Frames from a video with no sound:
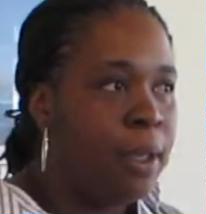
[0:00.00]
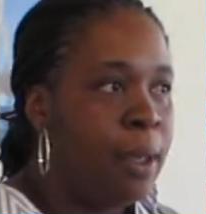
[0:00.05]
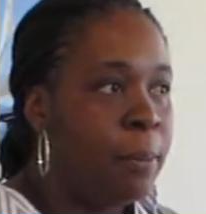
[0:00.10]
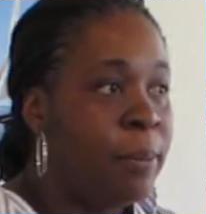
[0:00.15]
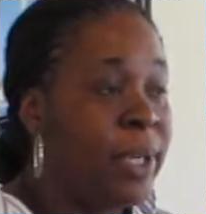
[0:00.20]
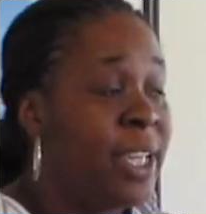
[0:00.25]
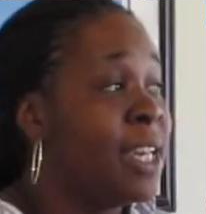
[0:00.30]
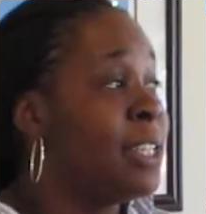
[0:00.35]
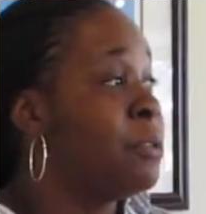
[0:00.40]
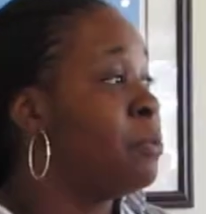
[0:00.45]

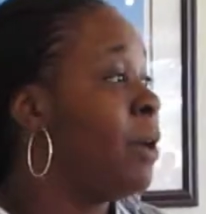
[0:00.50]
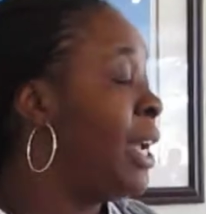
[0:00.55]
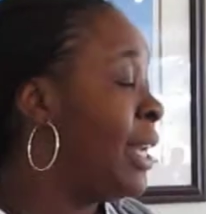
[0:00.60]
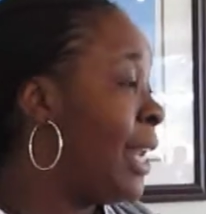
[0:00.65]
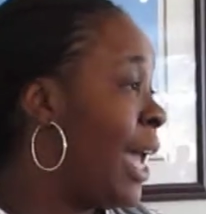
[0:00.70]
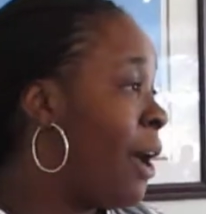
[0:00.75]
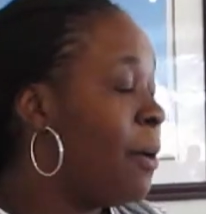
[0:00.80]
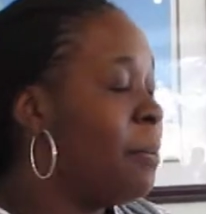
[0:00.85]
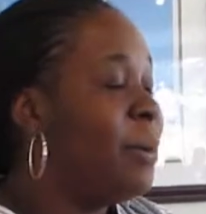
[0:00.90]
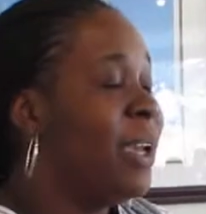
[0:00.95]
Because right
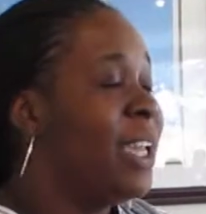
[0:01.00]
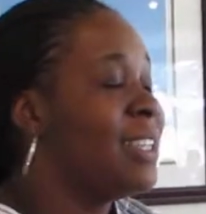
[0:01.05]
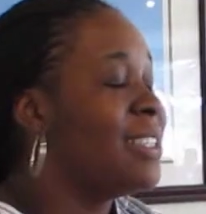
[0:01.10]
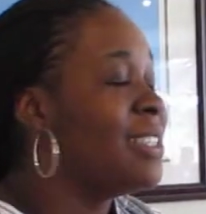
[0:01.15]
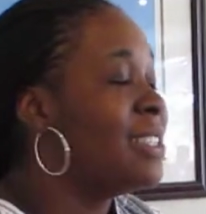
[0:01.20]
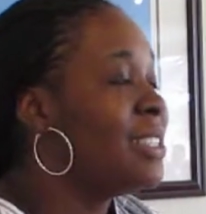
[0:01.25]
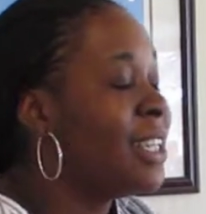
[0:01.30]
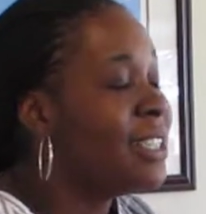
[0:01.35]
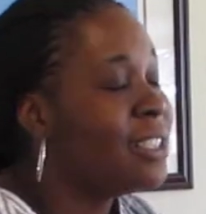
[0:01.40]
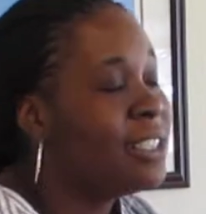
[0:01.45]
now I'm paying
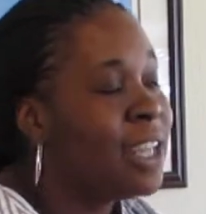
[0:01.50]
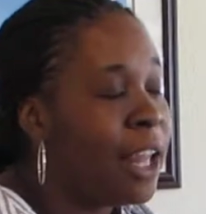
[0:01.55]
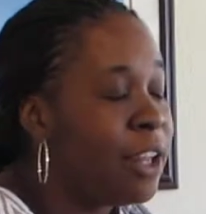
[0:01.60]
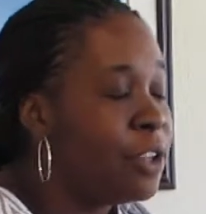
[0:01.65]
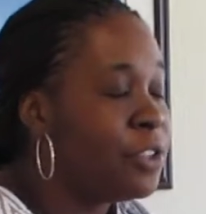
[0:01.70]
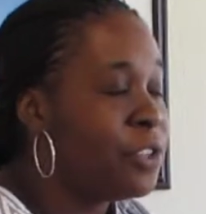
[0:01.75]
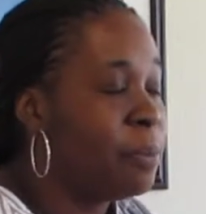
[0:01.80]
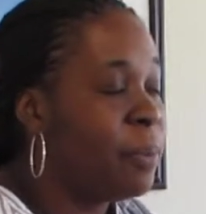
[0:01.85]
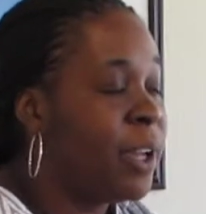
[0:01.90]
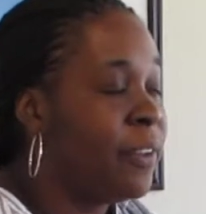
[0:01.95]

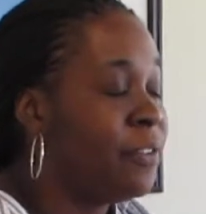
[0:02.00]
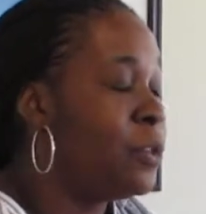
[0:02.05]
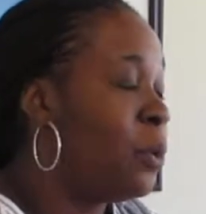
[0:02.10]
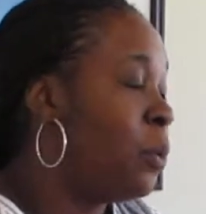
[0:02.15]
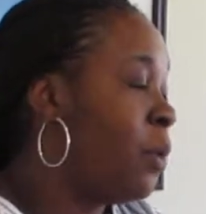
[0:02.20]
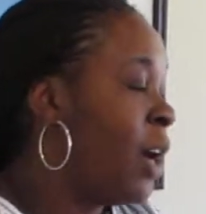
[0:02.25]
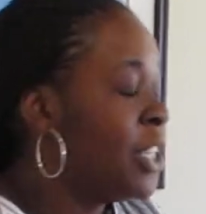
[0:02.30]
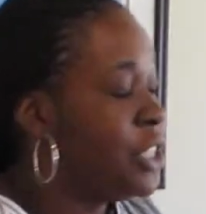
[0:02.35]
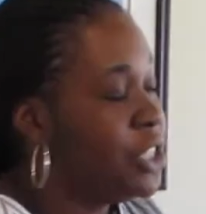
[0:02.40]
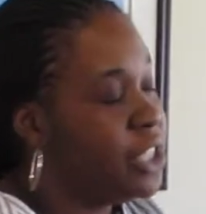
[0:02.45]
$6 a month to
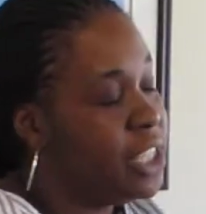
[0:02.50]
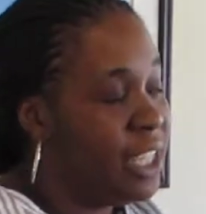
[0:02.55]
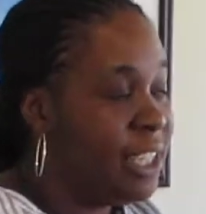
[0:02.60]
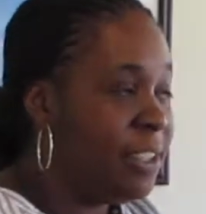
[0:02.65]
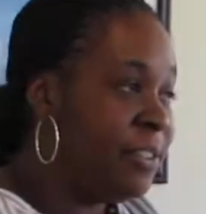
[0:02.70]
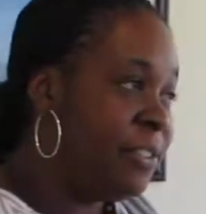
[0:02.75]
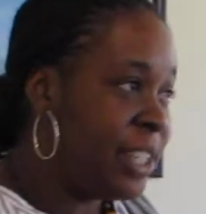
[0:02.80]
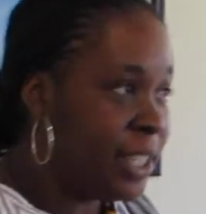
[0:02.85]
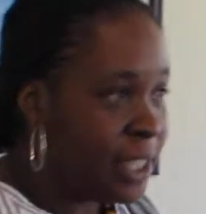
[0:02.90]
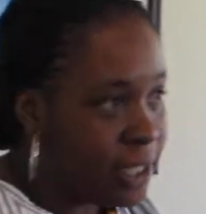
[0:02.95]
watch
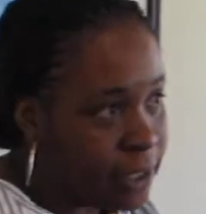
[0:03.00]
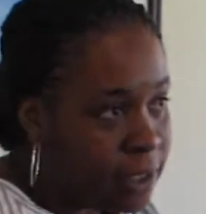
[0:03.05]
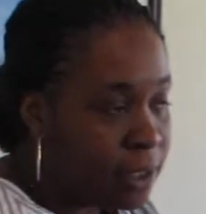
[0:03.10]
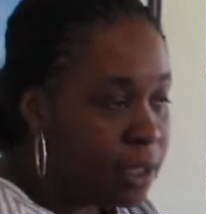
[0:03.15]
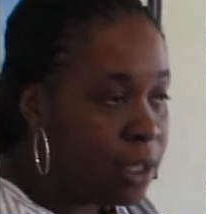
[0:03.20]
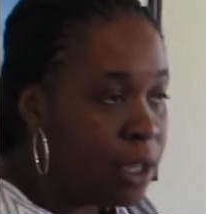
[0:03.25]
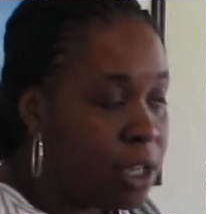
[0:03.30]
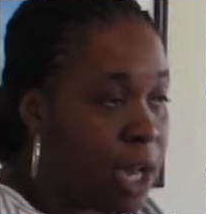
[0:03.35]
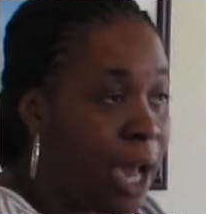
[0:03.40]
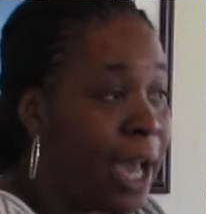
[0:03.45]
TV.
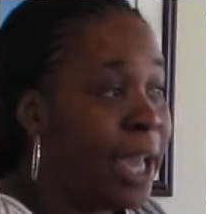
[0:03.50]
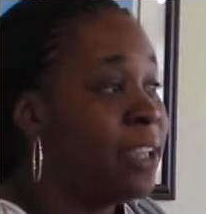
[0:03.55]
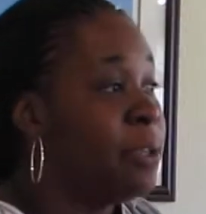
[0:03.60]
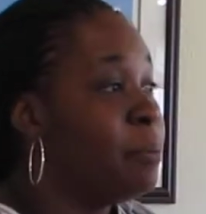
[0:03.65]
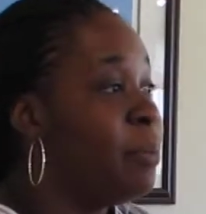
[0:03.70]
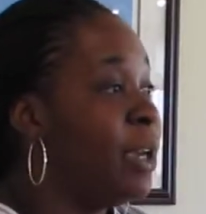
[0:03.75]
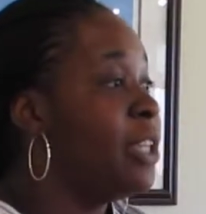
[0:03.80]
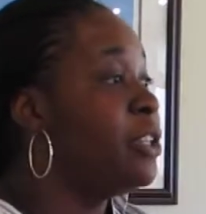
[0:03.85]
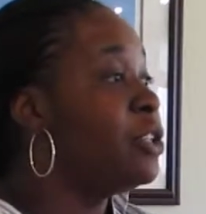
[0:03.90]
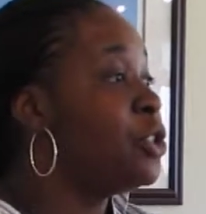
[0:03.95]
I
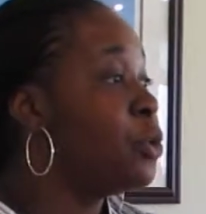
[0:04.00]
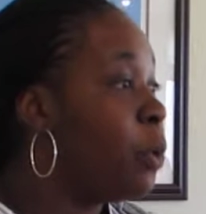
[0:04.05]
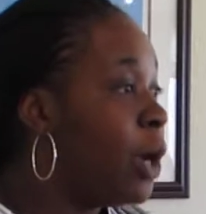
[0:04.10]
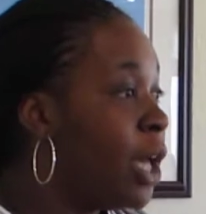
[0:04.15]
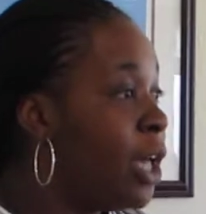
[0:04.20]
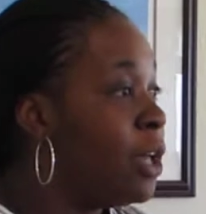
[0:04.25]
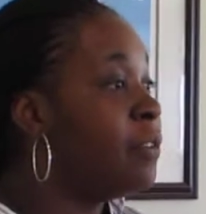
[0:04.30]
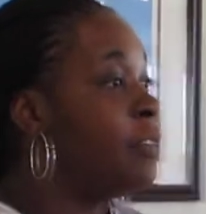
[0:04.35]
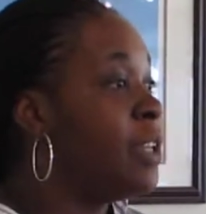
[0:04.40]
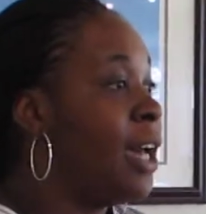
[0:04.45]
can pay the
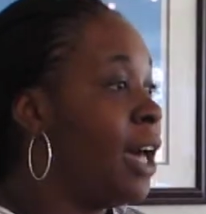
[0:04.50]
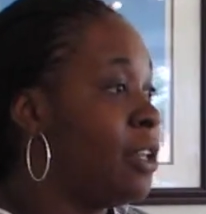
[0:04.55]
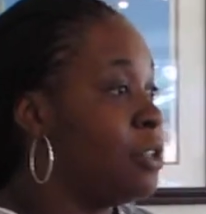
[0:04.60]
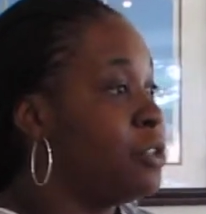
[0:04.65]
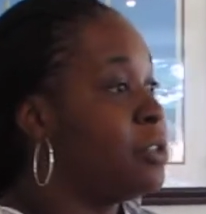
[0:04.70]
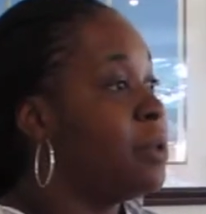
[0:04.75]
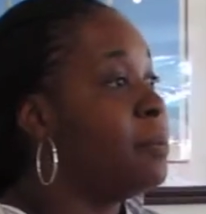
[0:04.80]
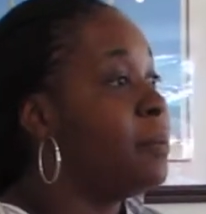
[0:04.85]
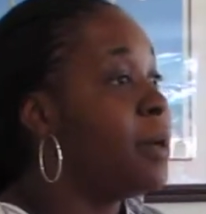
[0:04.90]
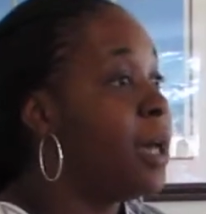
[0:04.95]

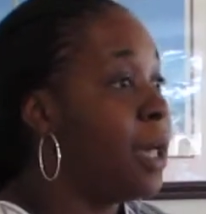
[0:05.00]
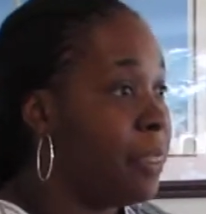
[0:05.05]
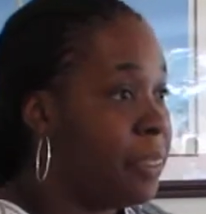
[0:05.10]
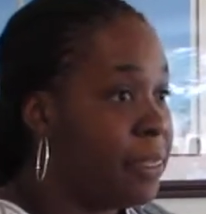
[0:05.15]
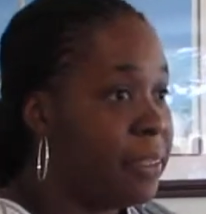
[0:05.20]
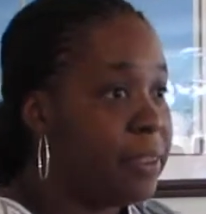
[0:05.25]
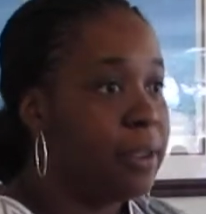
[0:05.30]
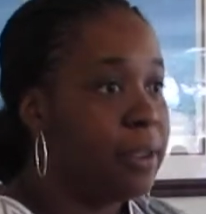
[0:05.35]
$12 a month